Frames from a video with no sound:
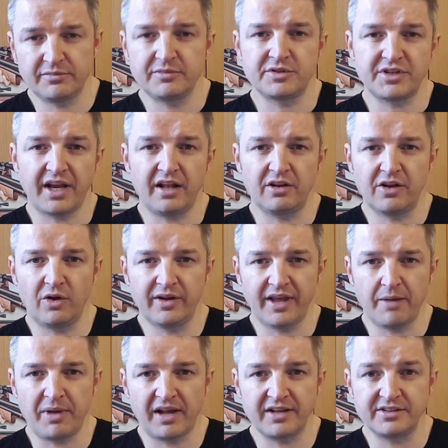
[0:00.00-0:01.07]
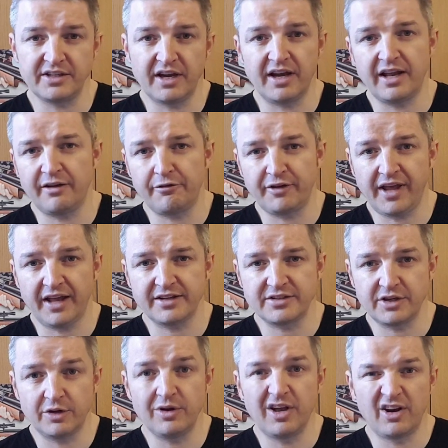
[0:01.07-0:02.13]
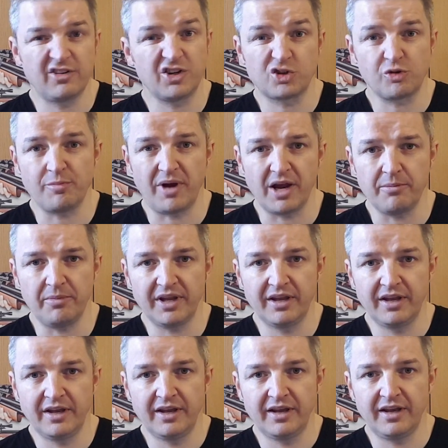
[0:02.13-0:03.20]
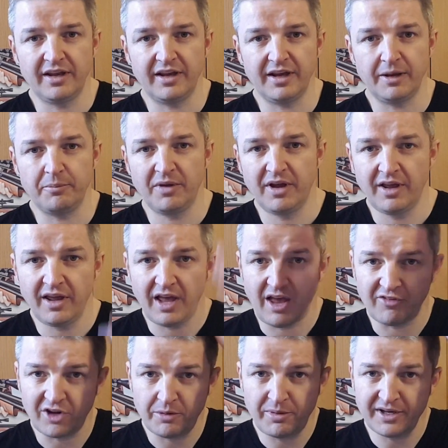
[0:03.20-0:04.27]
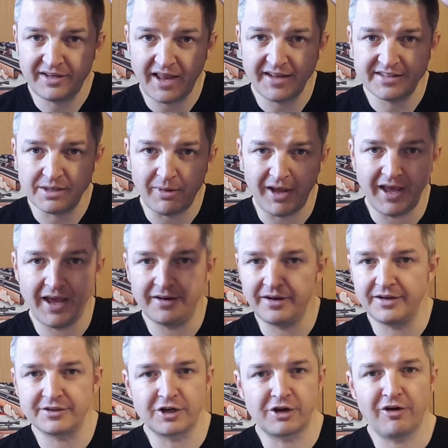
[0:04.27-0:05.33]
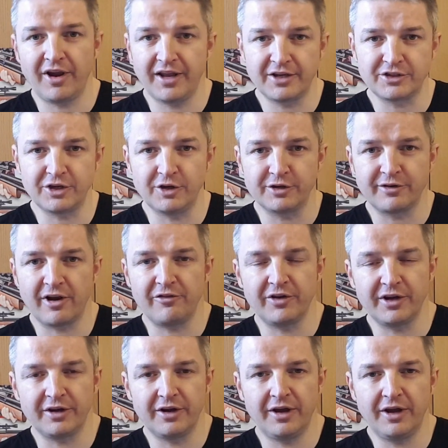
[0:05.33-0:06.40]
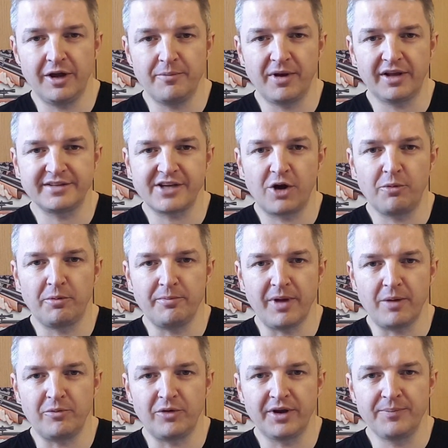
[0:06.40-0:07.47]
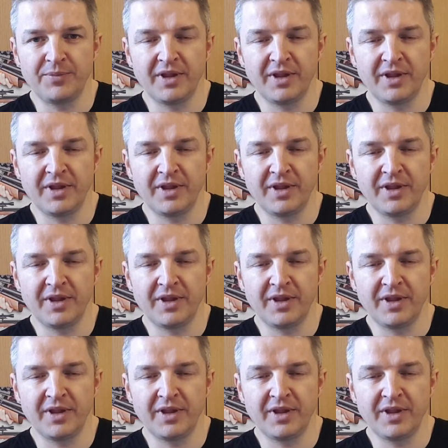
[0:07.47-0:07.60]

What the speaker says: say I'll get back to you and I forget to, just remind me. I've got a big dent in my head and it's a great excuse having a terrible memory.